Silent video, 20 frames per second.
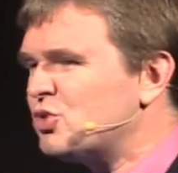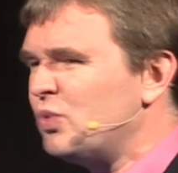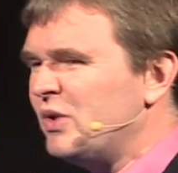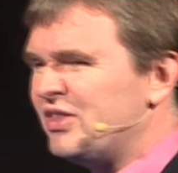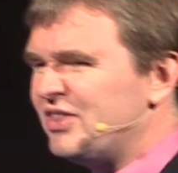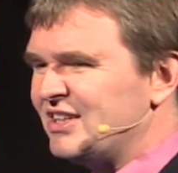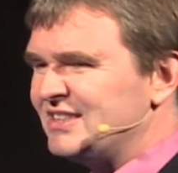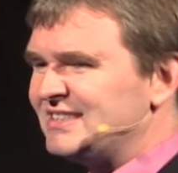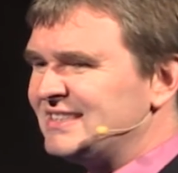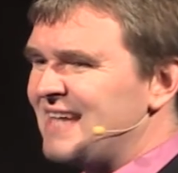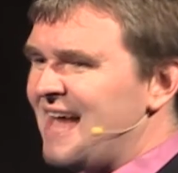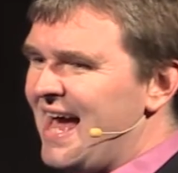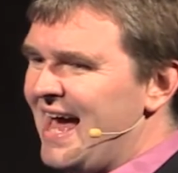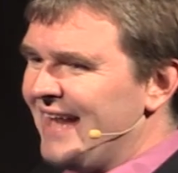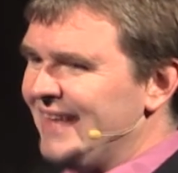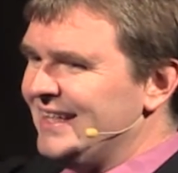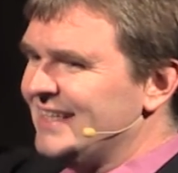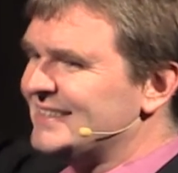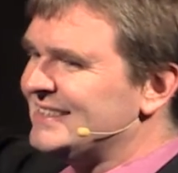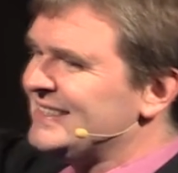with the
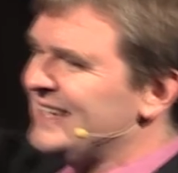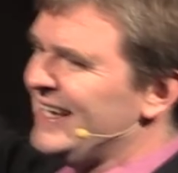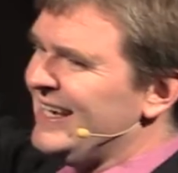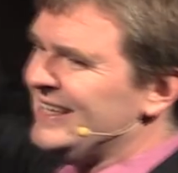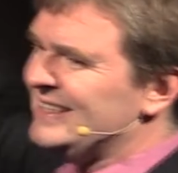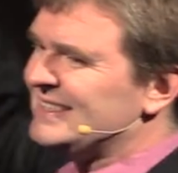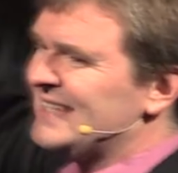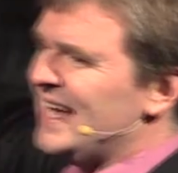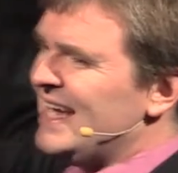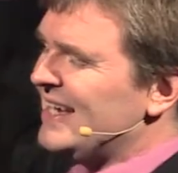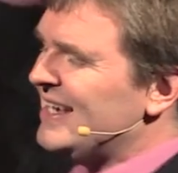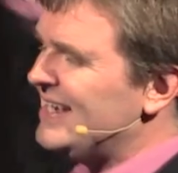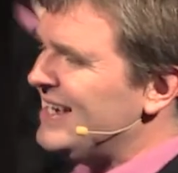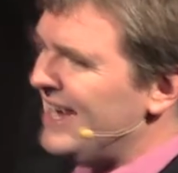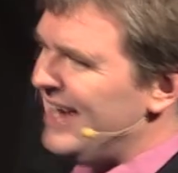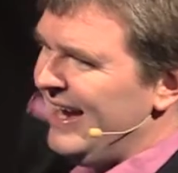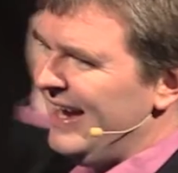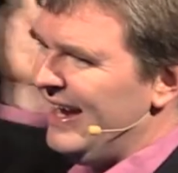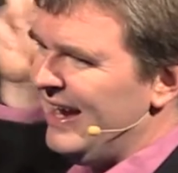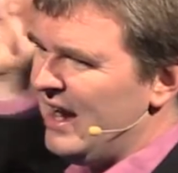sign that says,
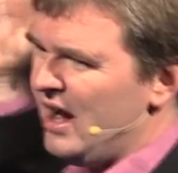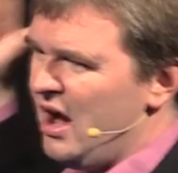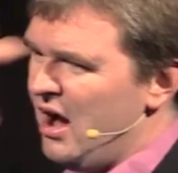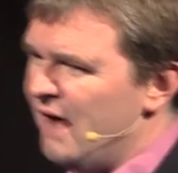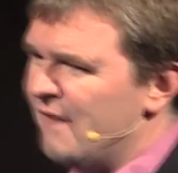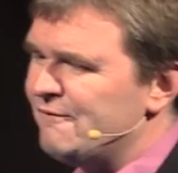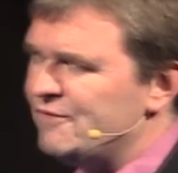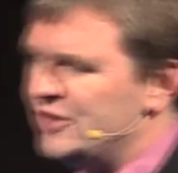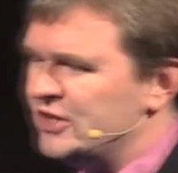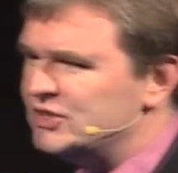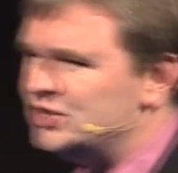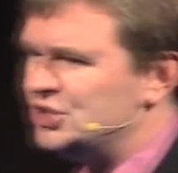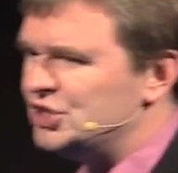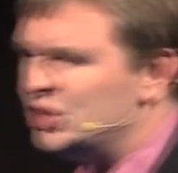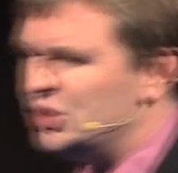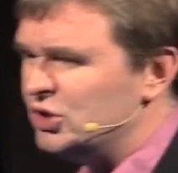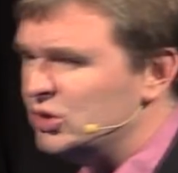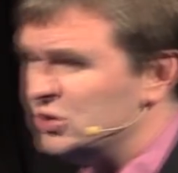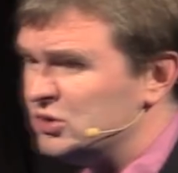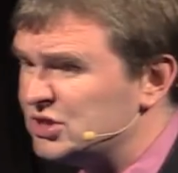King of the
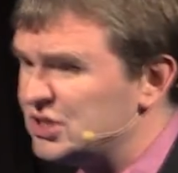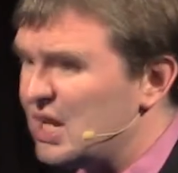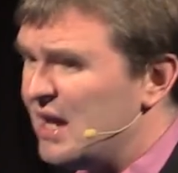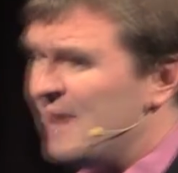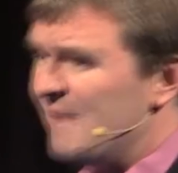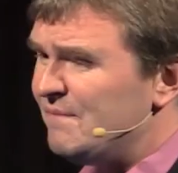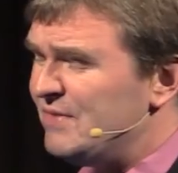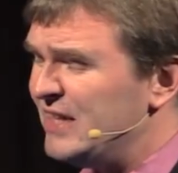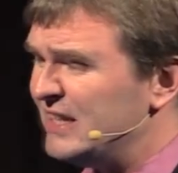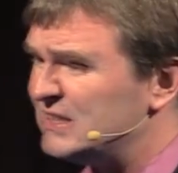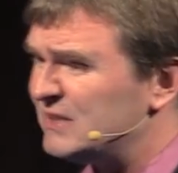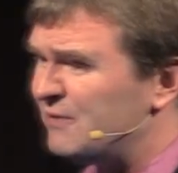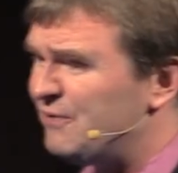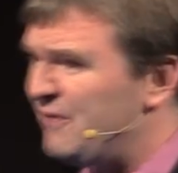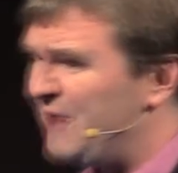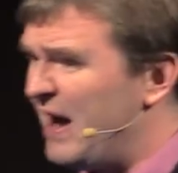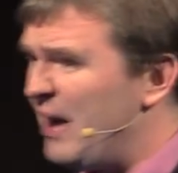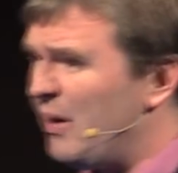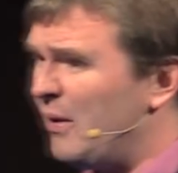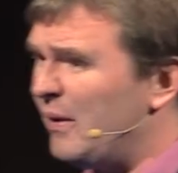Jews, this
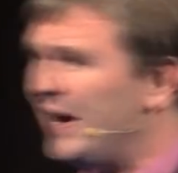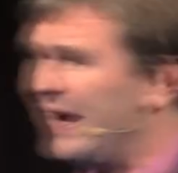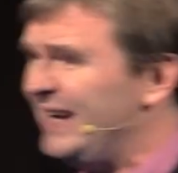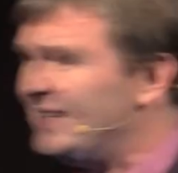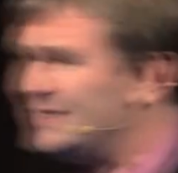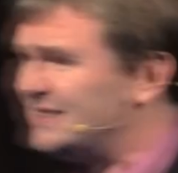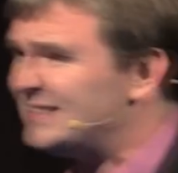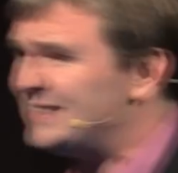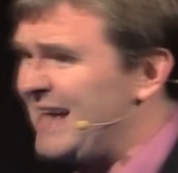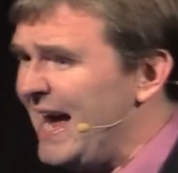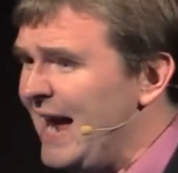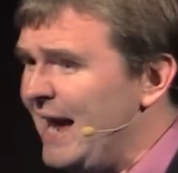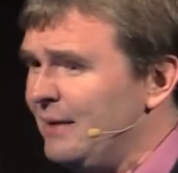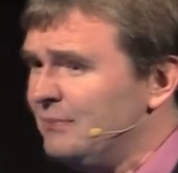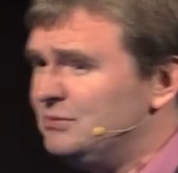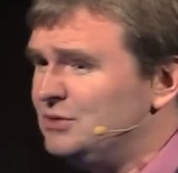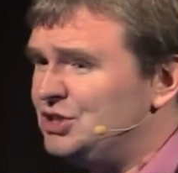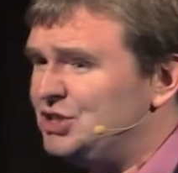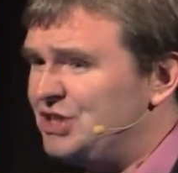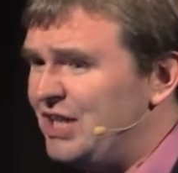very
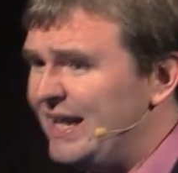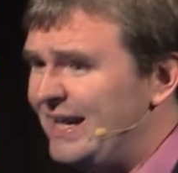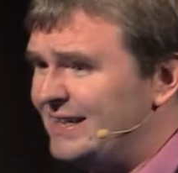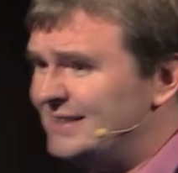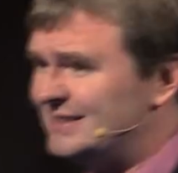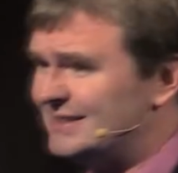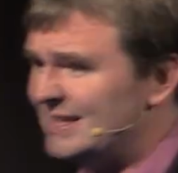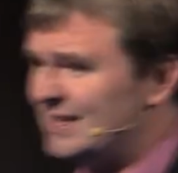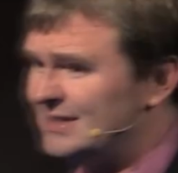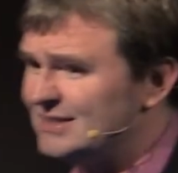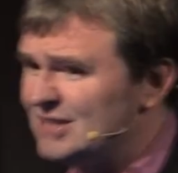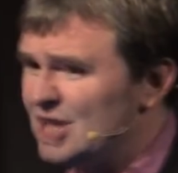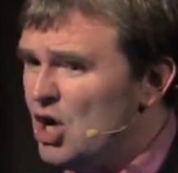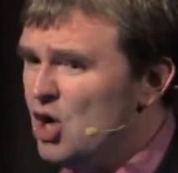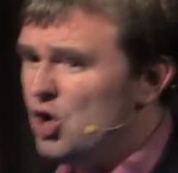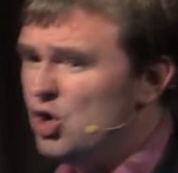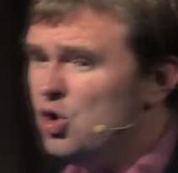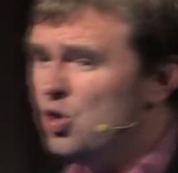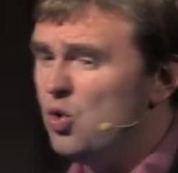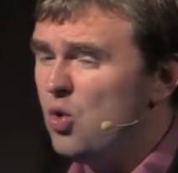same Jesus
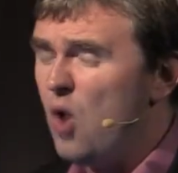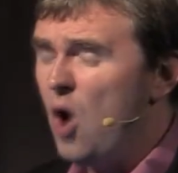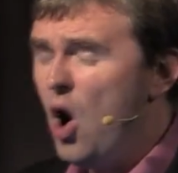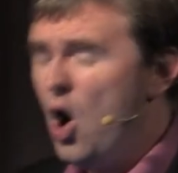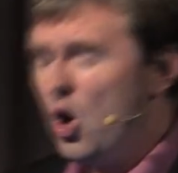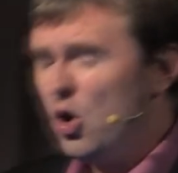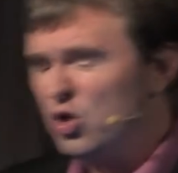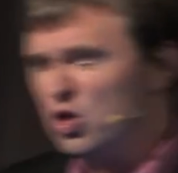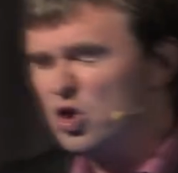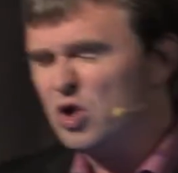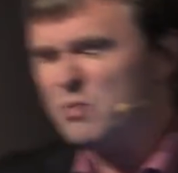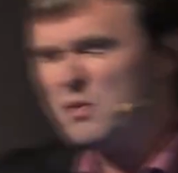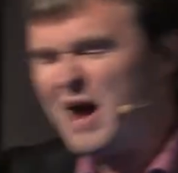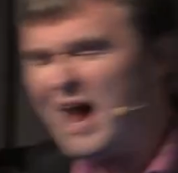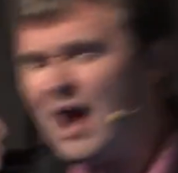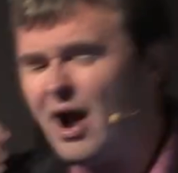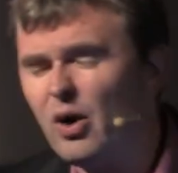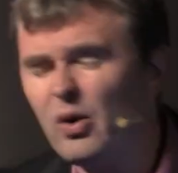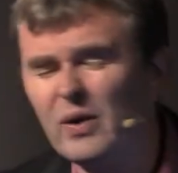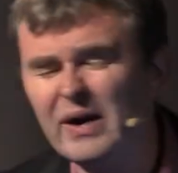who
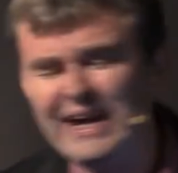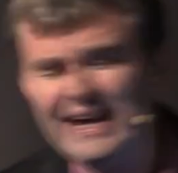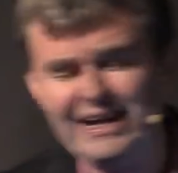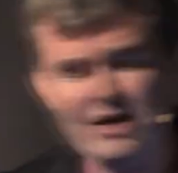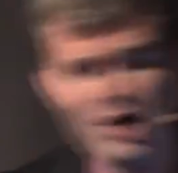carried